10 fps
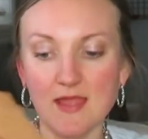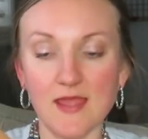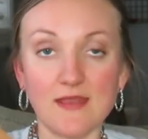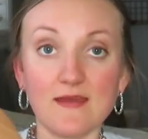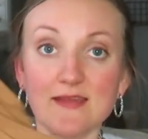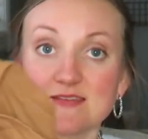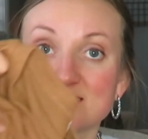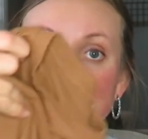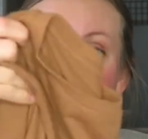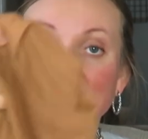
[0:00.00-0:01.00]
And I
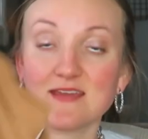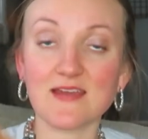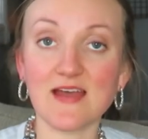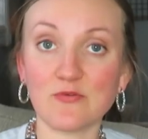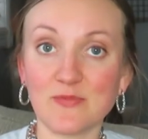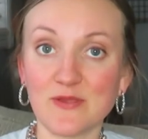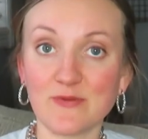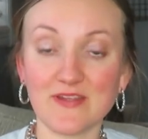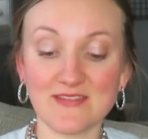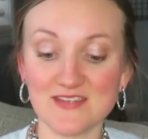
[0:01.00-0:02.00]
just think I will be
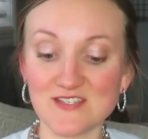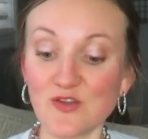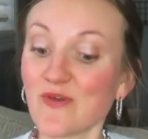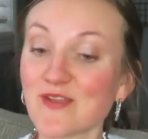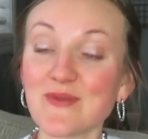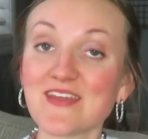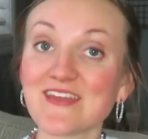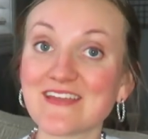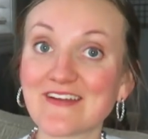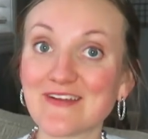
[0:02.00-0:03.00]
wearing this quite a bit
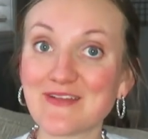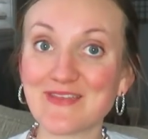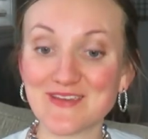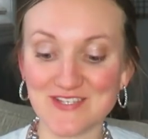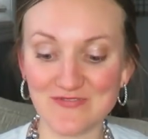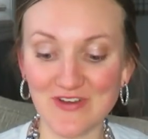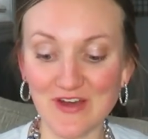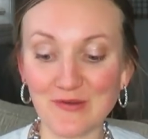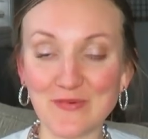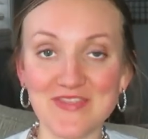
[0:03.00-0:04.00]
here this
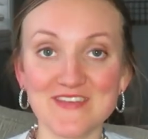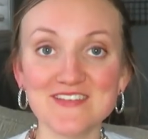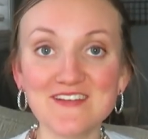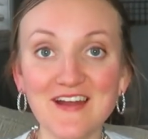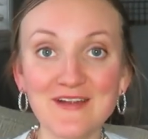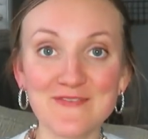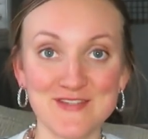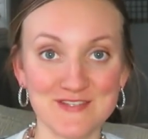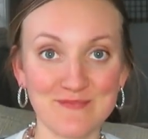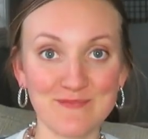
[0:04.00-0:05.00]
fall with a scarf
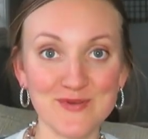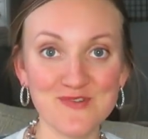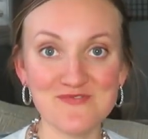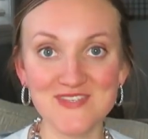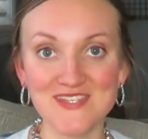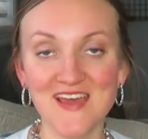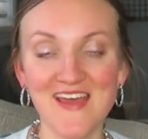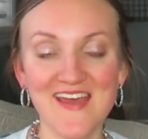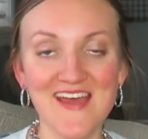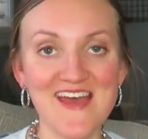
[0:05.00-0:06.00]
and some boots.
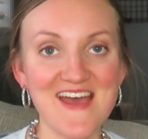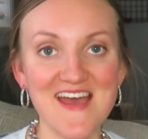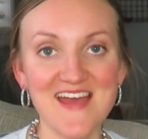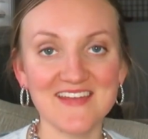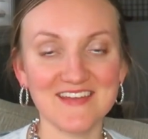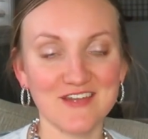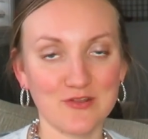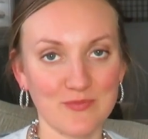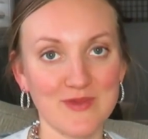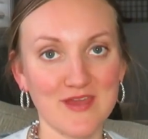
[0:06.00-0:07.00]
And
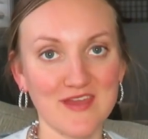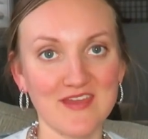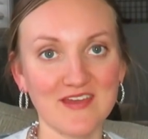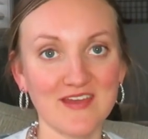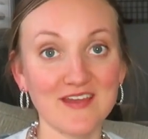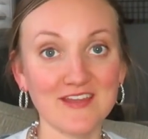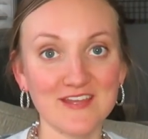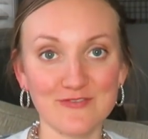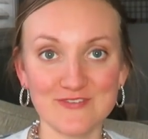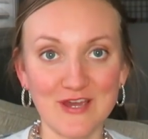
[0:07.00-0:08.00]
it'll be a
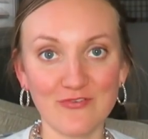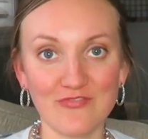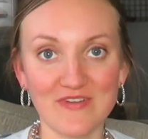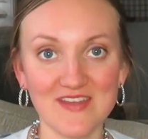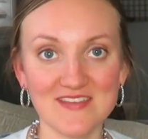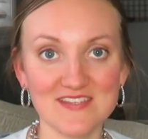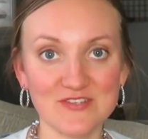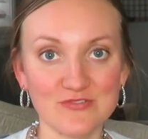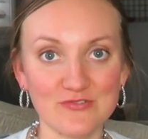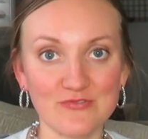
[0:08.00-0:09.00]
cute outfit
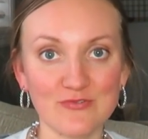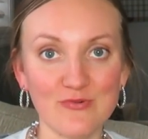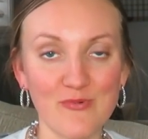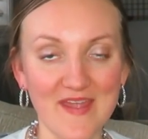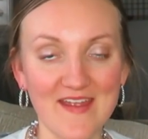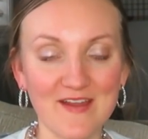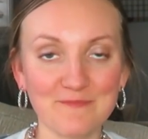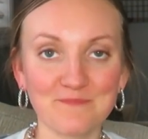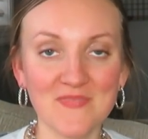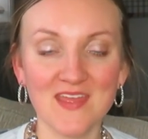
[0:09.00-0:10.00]
to wear